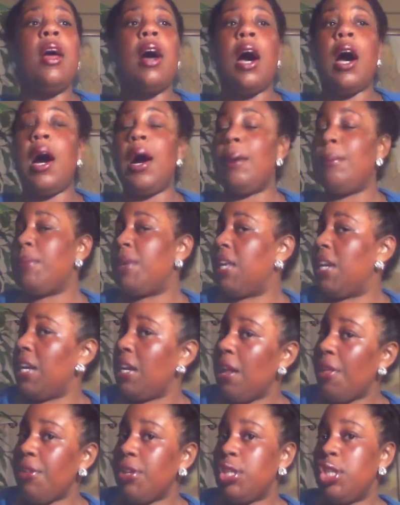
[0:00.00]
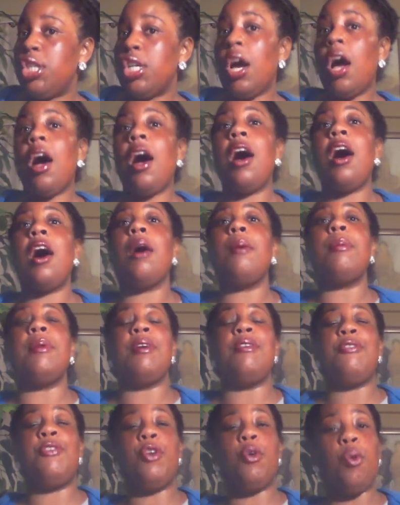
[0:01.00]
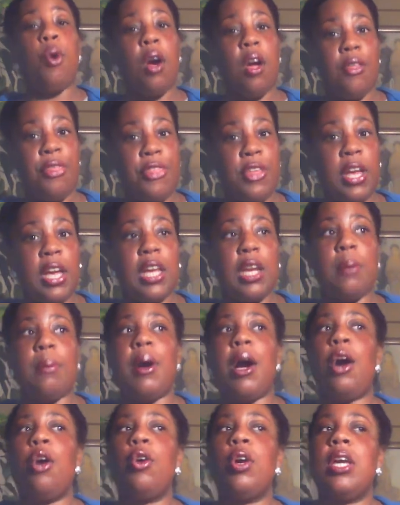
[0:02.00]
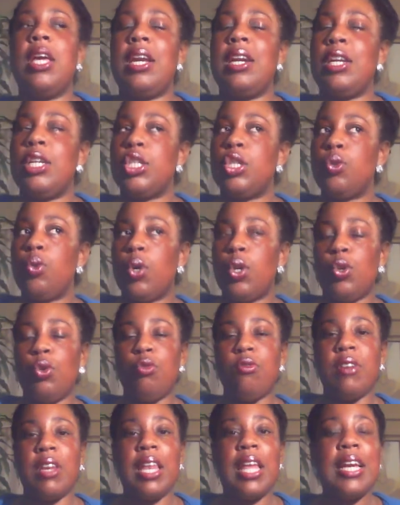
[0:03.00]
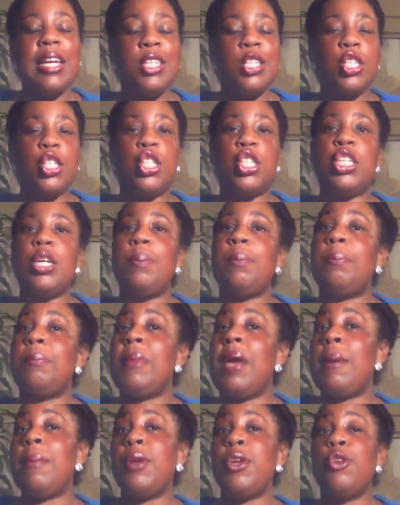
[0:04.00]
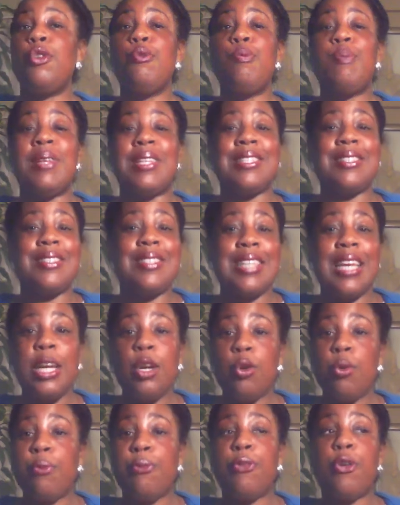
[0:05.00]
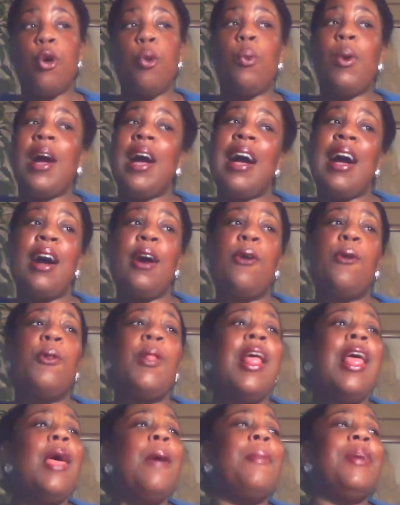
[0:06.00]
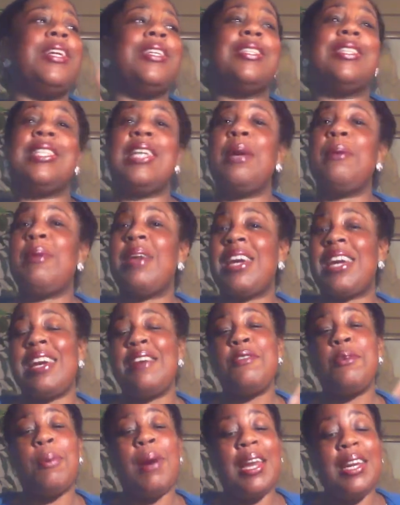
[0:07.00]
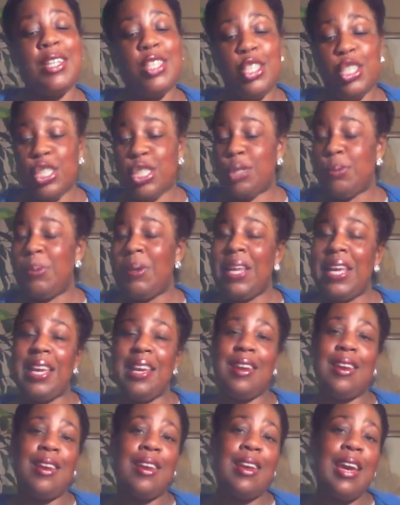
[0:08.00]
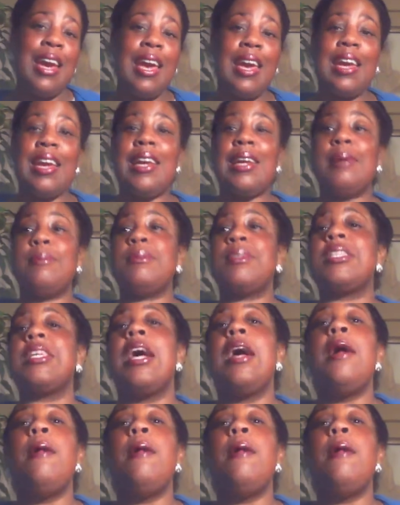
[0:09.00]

um, get another job, if you are thinking about getting into a new relationship, maybe you've been single for a while, but it seemed like everybody's just playing games